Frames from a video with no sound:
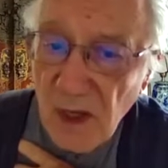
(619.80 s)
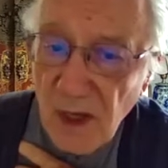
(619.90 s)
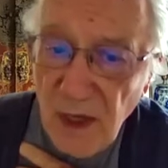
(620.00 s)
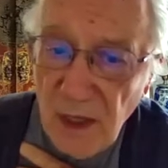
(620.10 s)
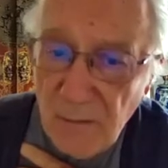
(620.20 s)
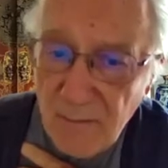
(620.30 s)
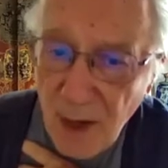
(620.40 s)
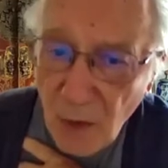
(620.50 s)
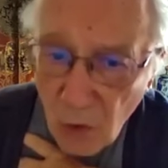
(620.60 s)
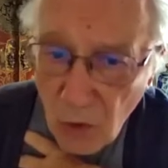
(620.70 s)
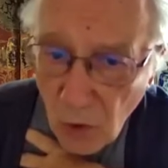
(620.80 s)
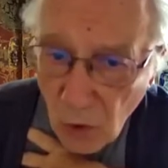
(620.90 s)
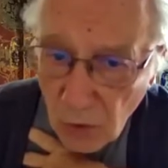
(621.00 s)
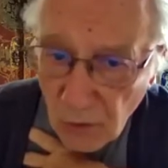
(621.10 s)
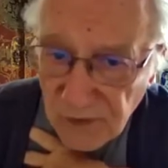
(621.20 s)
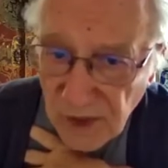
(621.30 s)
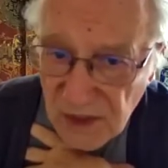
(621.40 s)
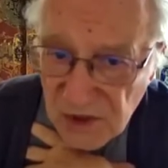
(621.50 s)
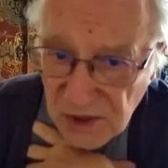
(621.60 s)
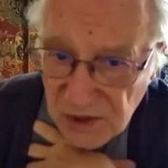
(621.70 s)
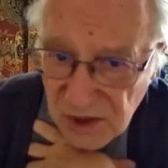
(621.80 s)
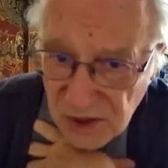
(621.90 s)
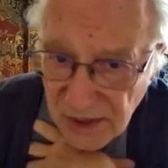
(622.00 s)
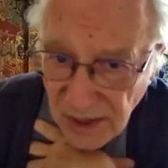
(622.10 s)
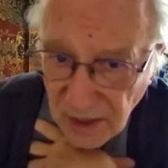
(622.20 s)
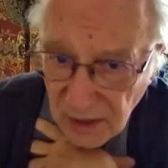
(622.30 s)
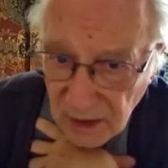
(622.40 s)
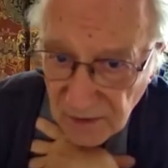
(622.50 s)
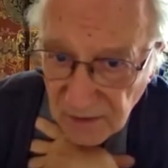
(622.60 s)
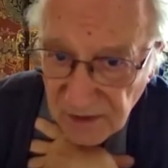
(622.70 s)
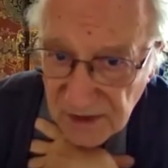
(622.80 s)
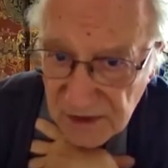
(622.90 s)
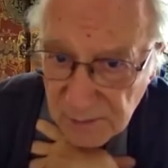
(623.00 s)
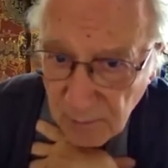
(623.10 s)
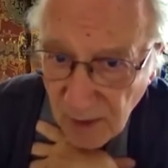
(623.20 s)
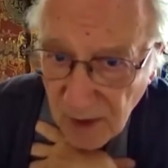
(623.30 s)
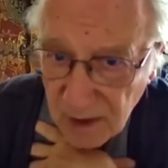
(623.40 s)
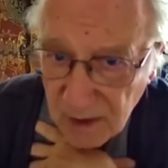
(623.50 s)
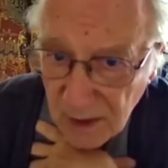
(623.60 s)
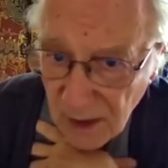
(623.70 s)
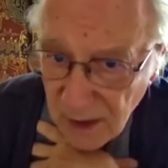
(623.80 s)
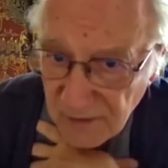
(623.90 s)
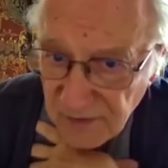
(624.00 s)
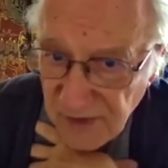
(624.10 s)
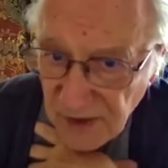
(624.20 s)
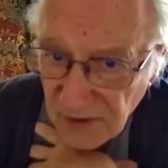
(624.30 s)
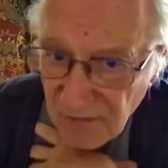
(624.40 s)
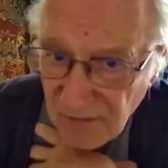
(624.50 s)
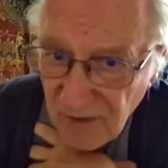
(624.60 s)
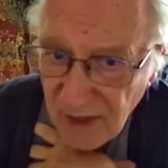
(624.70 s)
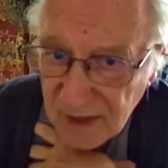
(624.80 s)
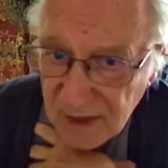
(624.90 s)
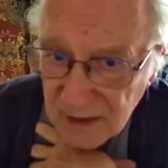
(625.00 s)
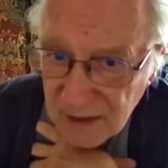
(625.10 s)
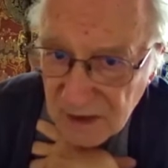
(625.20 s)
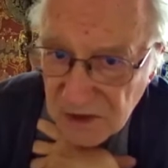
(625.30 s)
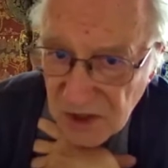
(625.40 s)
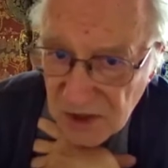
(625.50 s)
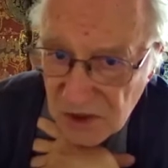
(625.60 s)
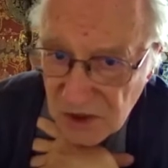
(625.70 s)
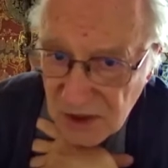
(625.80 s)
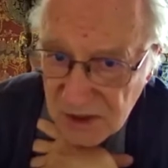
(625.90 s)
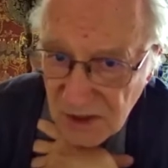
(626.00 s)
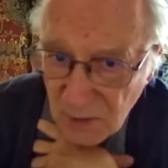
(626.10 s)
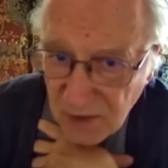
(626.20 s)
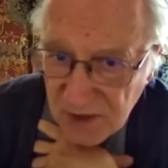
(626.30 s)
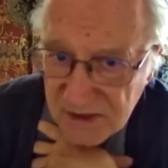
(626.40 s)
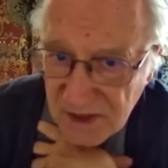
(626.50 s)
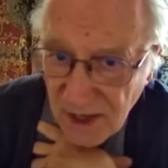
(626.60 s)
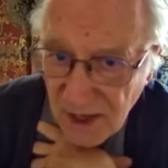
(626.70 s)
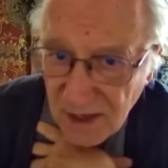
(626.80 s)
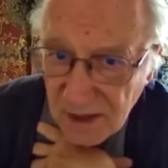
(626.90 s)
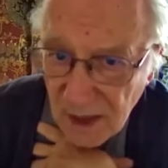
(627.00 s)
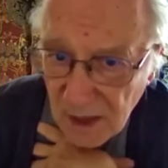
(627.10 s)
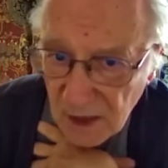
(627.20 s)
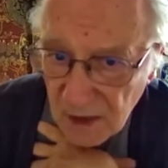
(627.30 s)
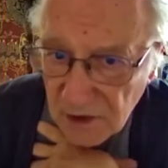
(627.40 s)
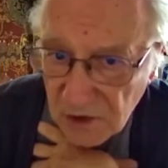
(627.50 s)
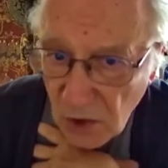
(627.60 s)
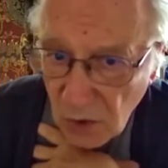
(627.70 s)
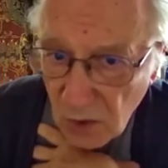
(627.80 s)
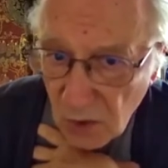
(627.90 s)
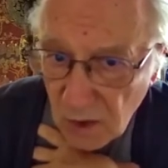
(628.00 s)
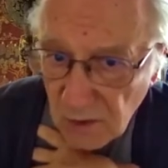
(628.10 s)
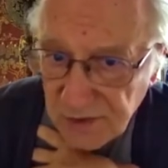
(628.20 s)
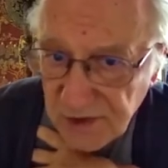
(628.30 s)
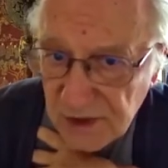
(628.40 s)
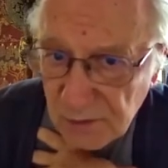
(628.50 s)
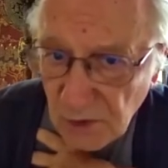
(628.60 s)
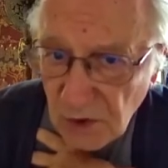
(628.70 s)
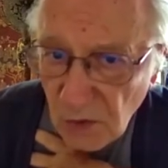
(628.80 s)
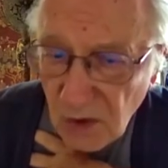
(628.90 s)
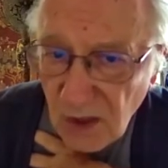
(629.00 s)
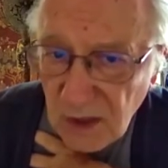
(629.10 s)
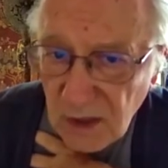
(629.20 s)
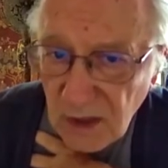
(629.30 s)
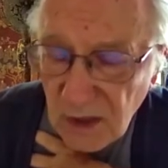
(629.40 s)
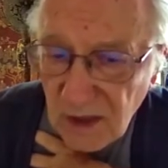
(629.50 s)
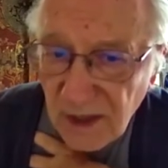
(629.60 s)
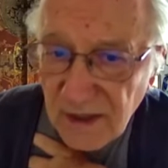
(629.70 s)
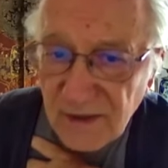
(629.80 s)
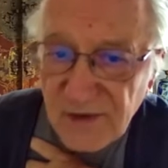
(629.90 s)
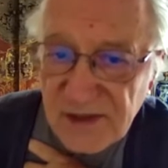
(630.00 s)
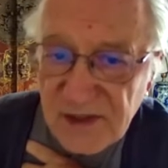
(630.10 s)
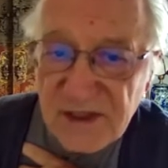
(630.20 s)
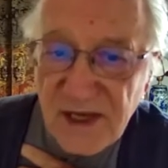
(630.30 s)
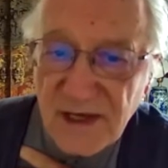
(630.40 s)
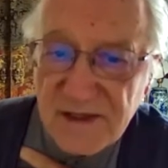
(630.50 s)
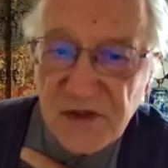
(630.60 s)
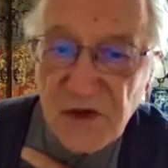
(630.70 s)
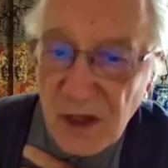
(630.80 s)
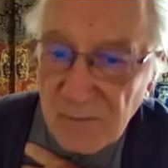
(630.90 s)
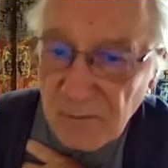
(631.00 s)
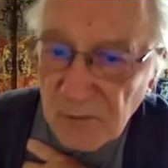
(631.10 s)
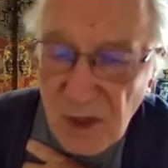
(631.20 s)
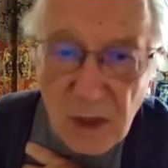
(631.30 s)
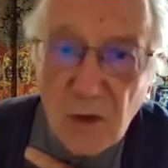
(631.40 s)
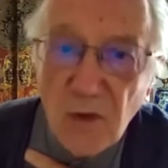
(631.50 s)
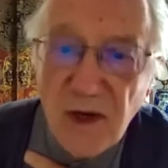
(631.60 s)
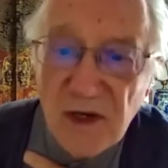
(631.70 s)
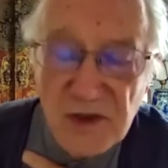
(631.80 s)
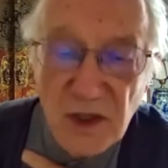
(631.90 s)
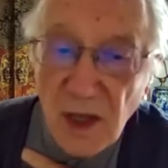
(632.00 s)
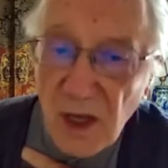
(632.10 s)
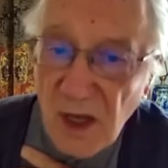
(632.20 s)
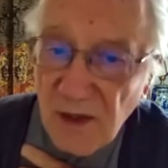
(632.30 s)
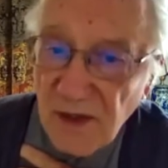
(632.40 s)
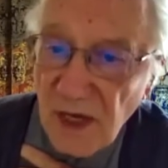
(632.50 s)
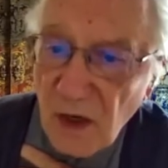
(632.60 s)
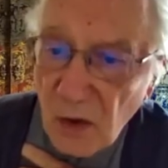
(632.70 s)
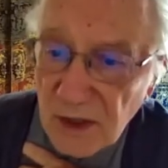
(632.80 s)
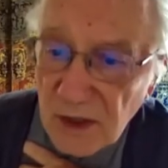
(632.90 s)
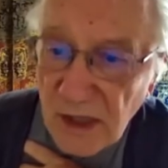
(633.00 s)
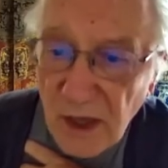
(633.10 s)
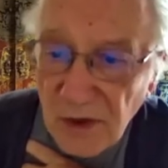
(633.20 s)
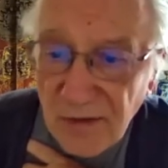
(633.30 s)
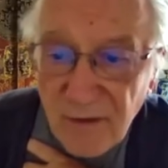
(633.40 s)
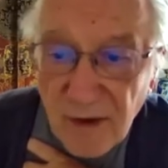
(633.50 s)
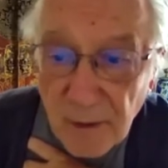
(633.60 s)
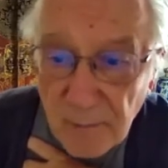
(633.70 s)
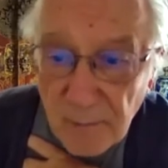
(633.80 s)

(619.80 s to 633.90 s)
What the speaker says: In Morocco, they just take this part, they reflect it, just this line. So this what you're getting there, this is extra decoration. They call it river.